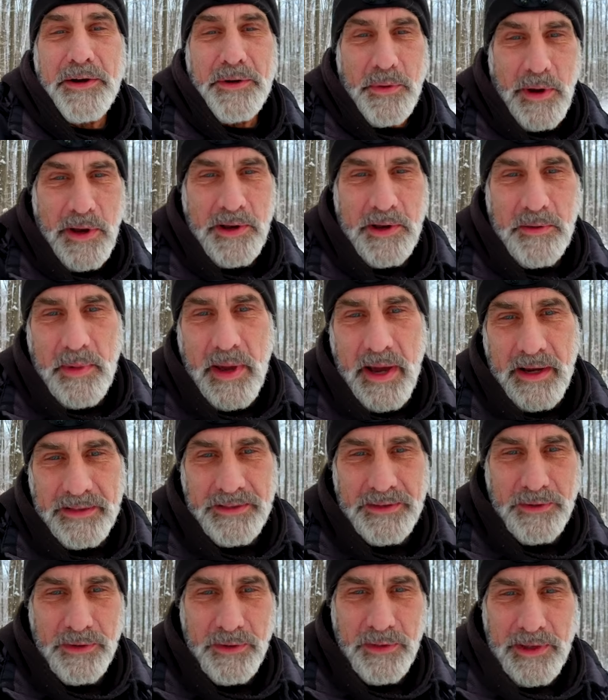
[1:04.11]
and welcome back
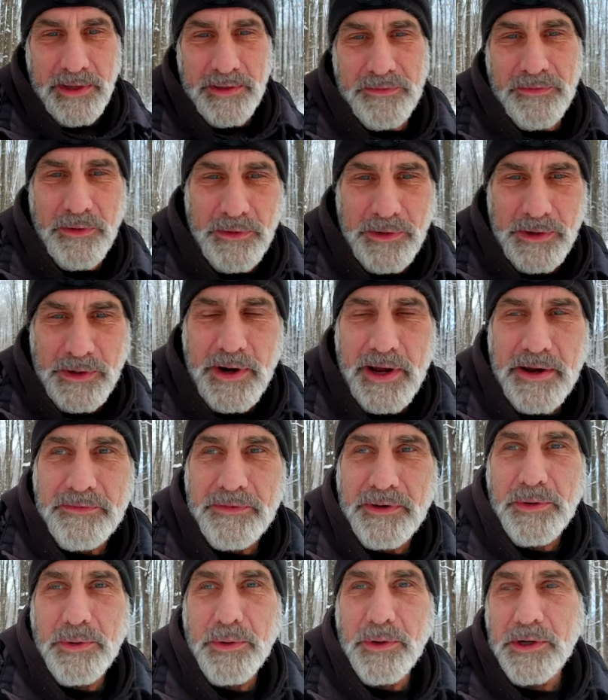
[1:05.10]
to North Light
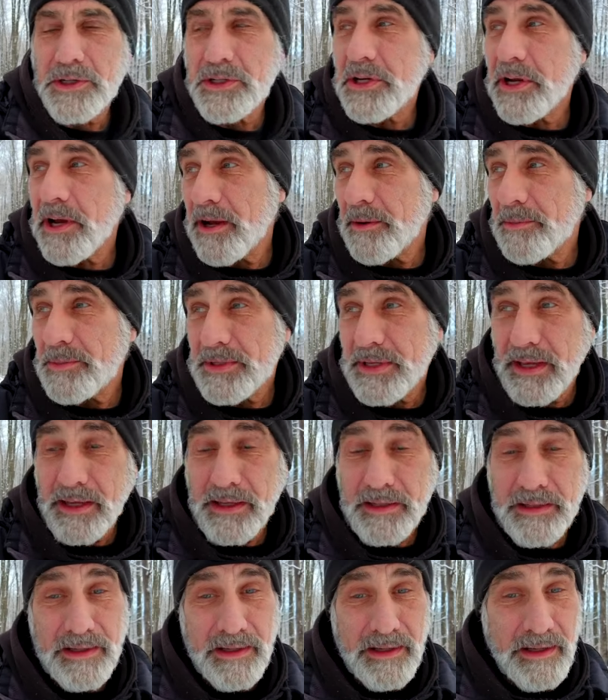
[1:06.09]
Photographic Workshops,
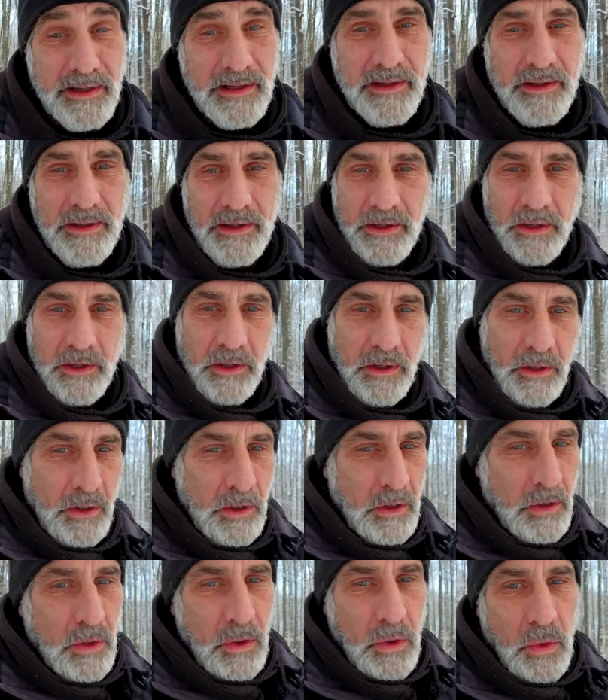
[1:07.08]
and
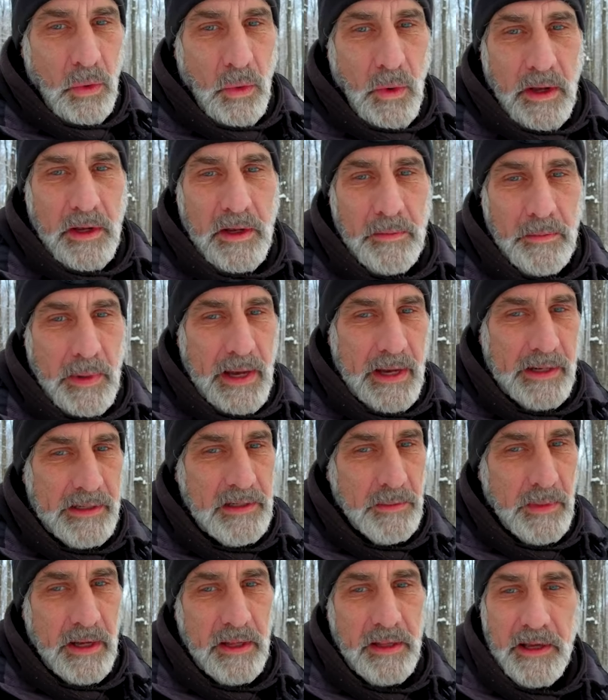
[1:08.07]
welcome back
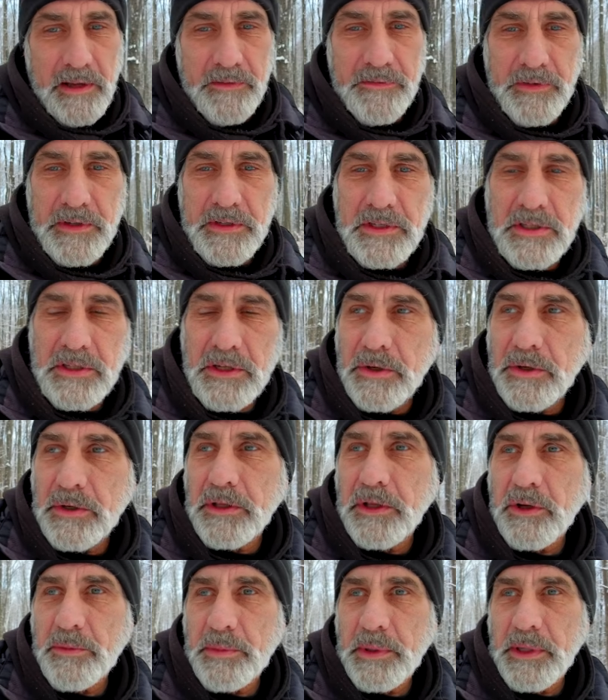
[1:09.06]
to my life in a snow
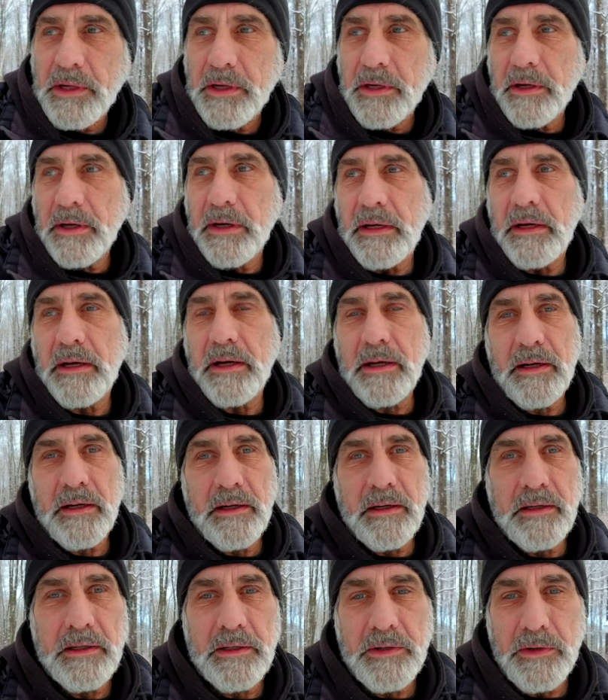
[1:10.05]
globe here
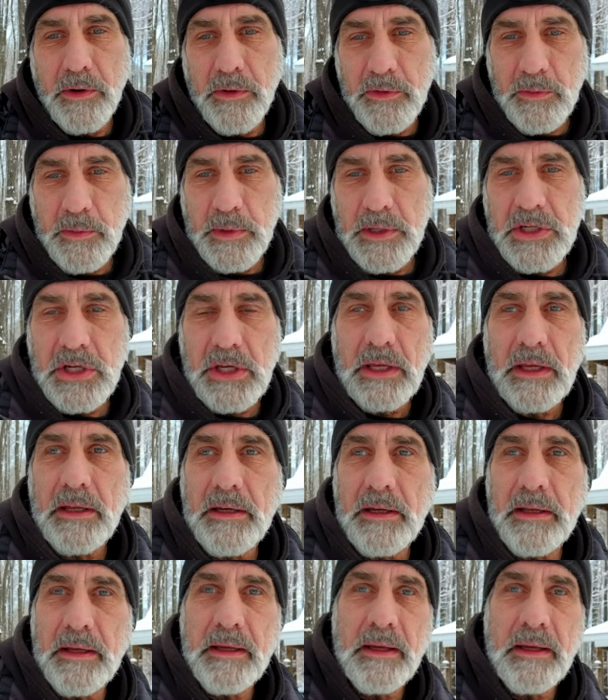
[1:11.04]
in northern Michigan.